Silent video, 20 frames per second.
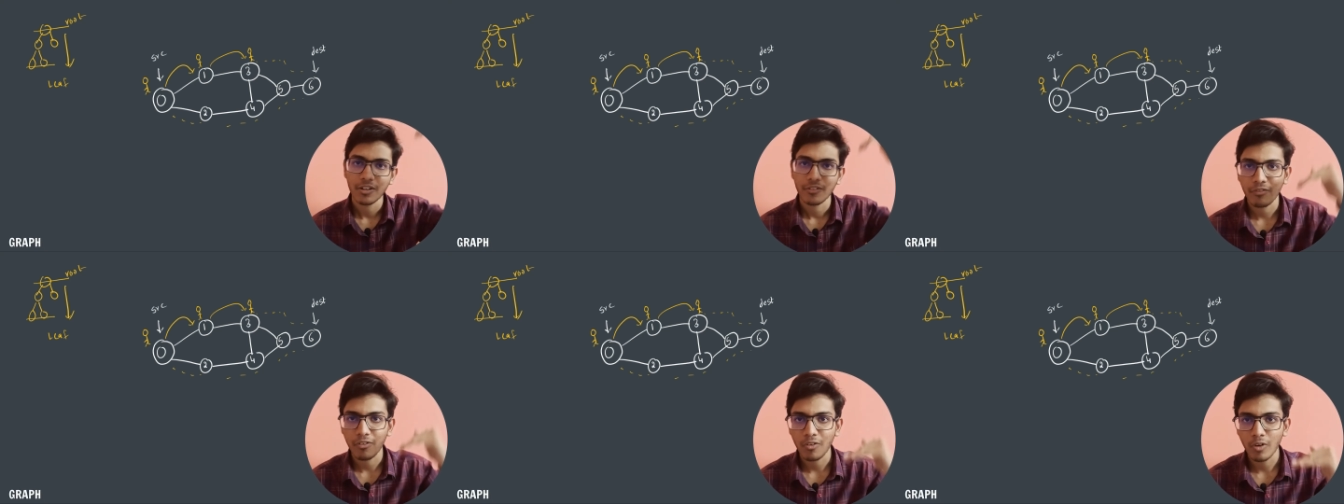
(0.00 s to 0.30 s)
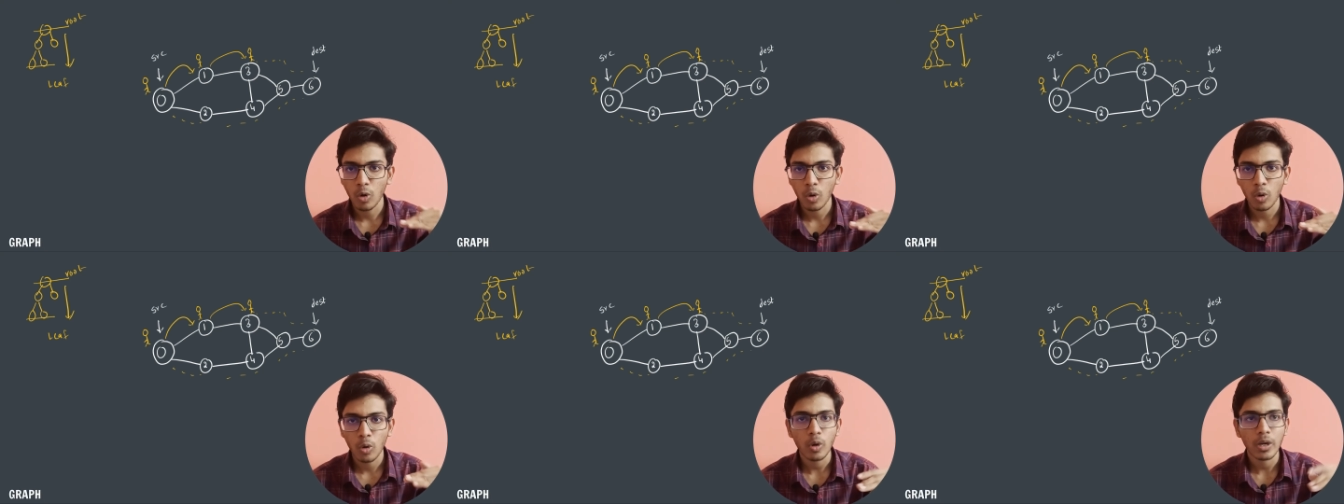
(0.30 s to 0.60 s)

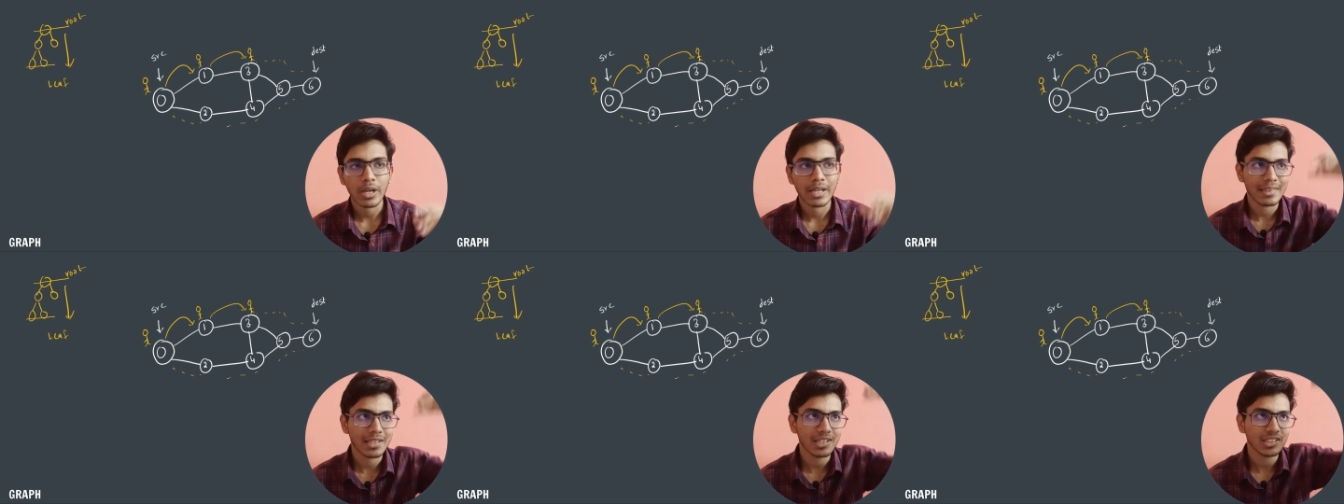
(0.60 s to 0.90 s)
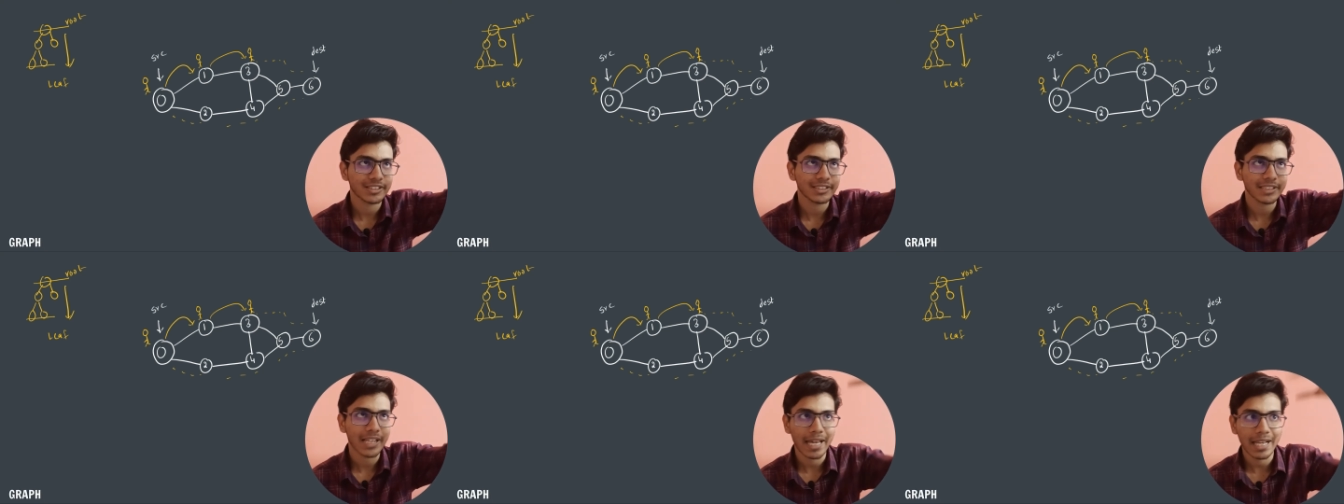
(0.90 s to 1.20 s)
flow, in this
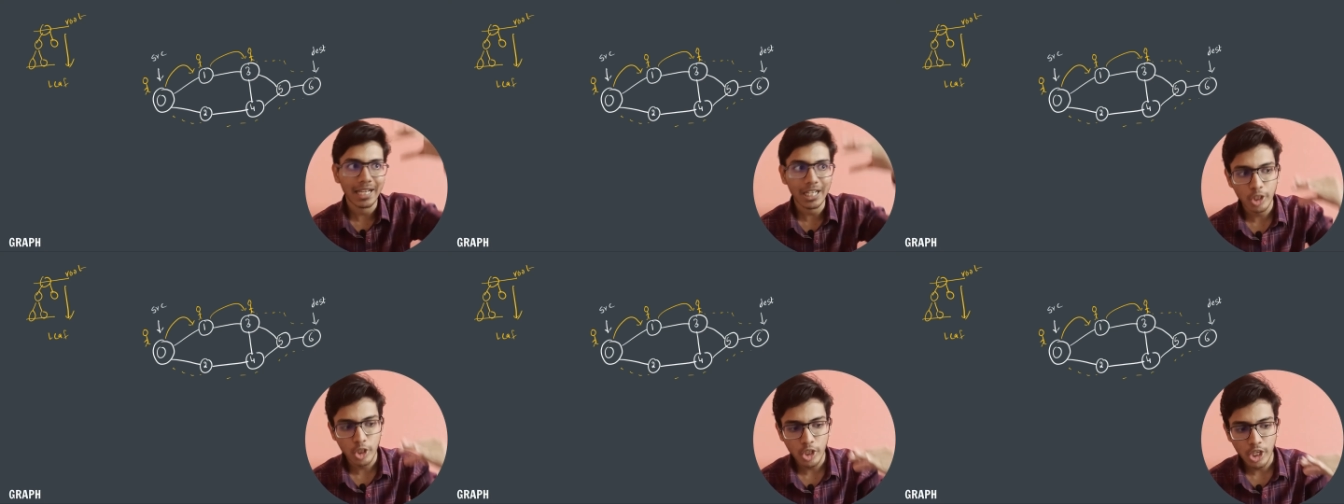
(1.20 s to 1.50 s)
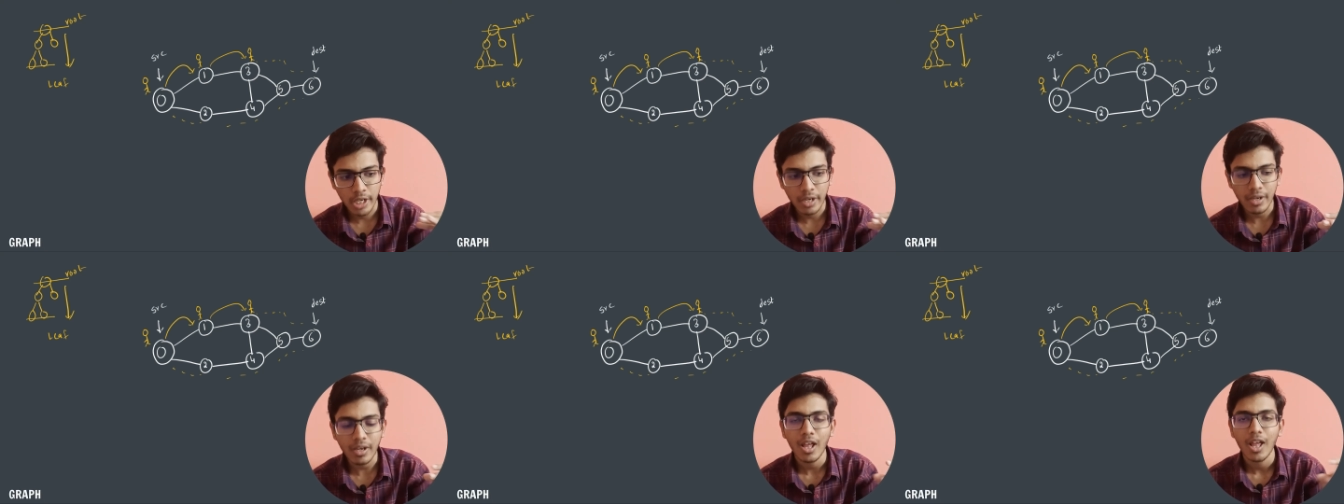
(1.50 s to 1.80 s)

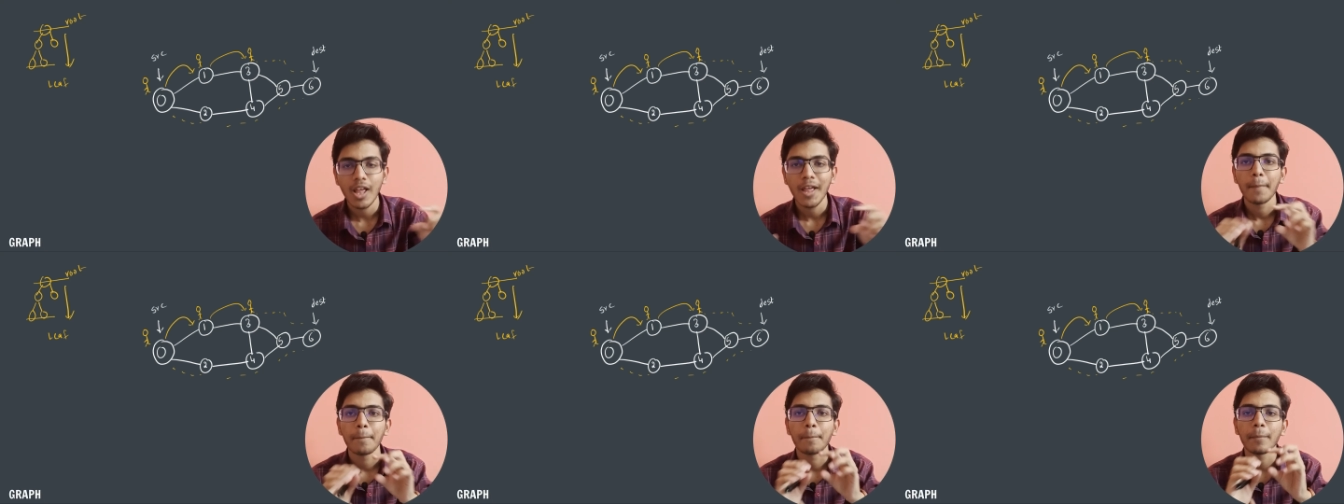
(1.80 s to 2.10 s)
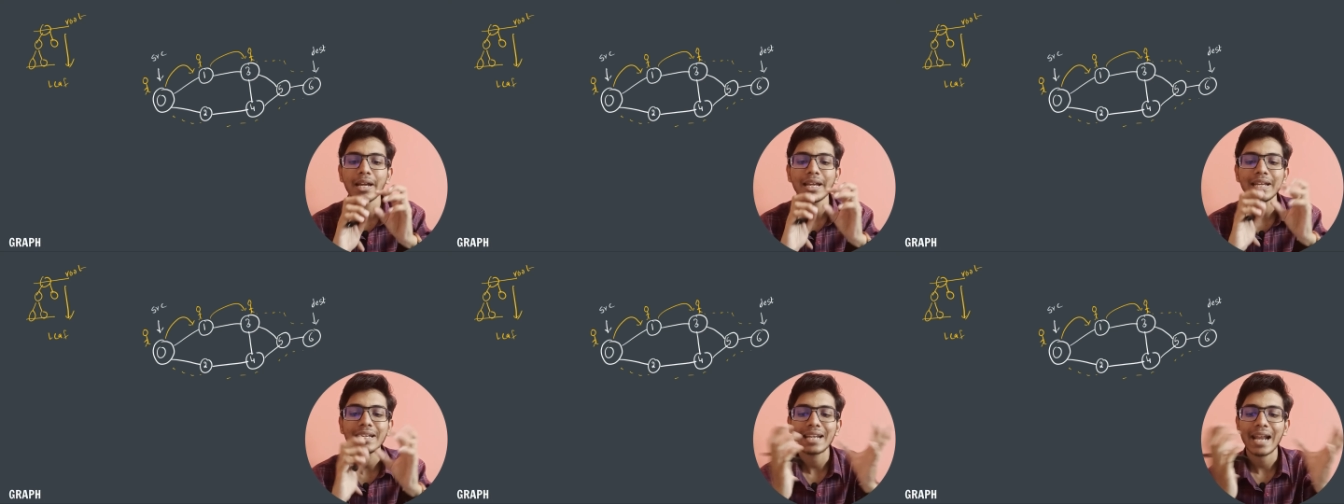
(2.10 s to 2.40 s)
direction,
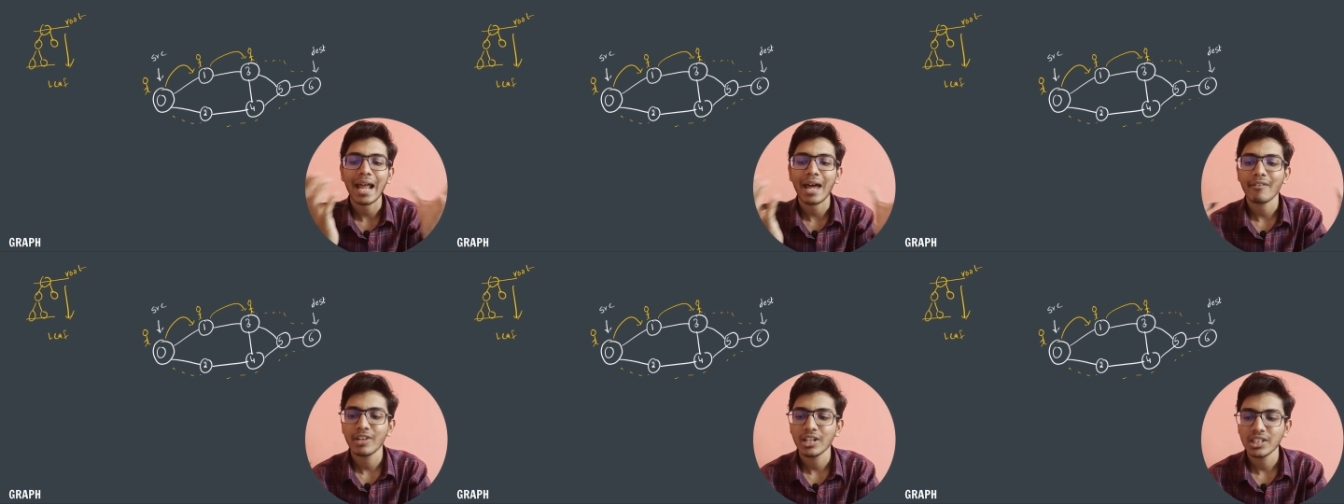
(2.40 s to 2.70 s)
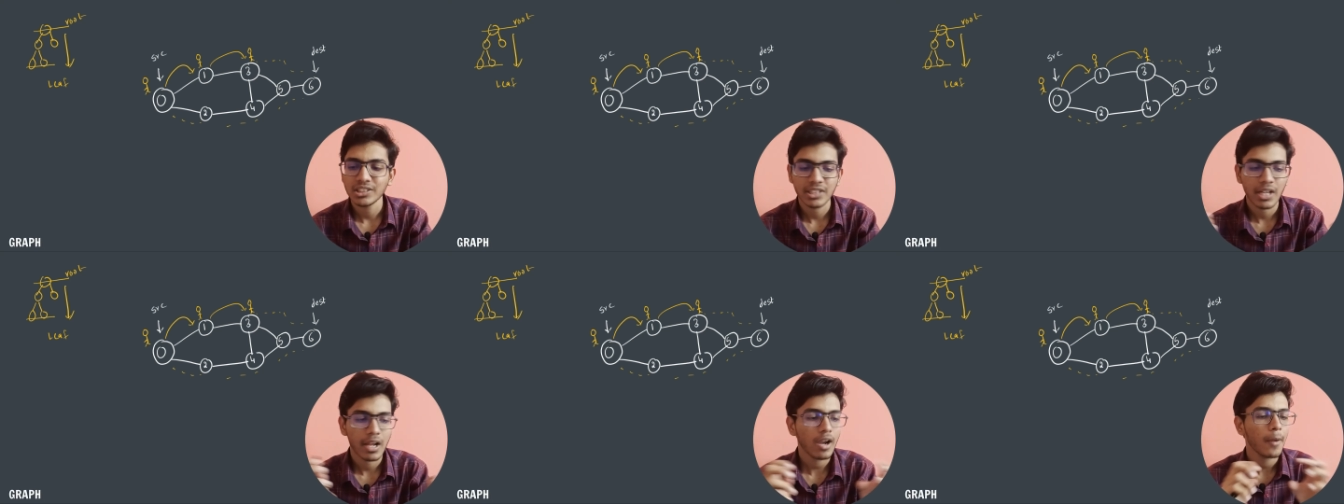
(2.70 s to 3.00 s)
my
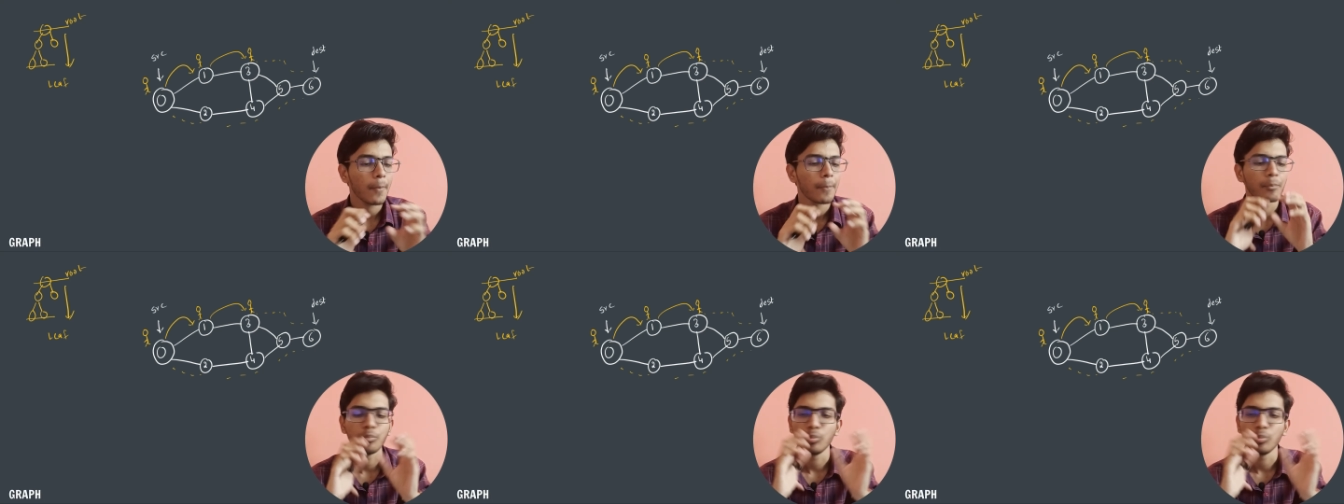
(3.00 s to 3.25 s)
traversal,